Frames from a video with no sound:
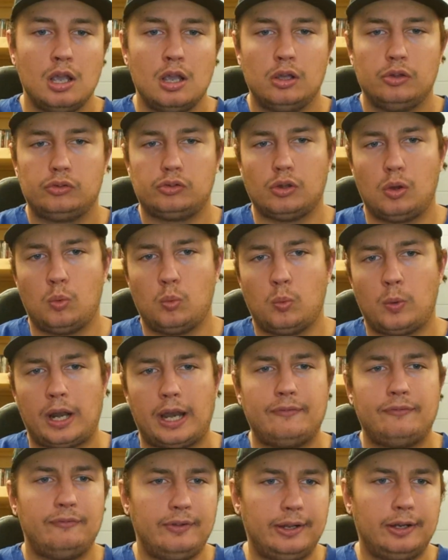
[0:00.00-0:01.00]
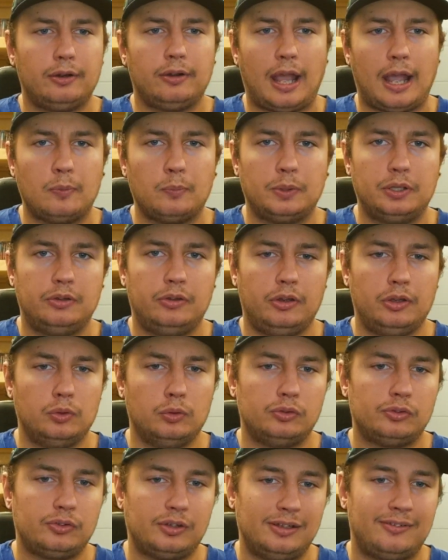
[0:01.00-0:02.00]
So what I figured I would do,
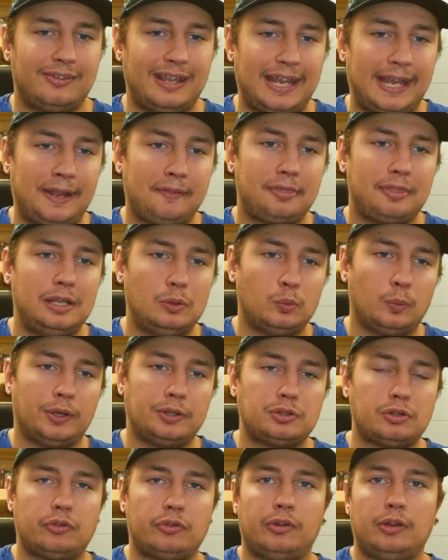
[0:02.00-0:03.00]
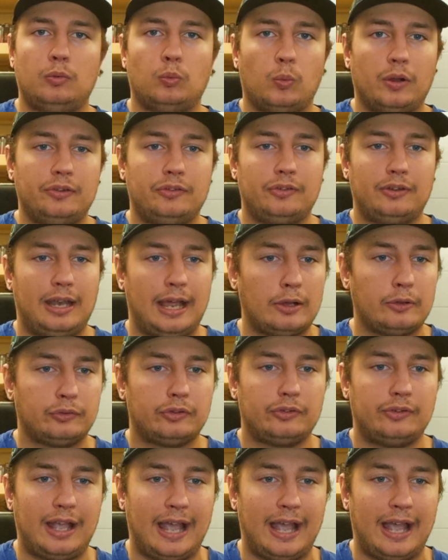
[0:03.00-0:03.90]
since Anthony Richardson was announced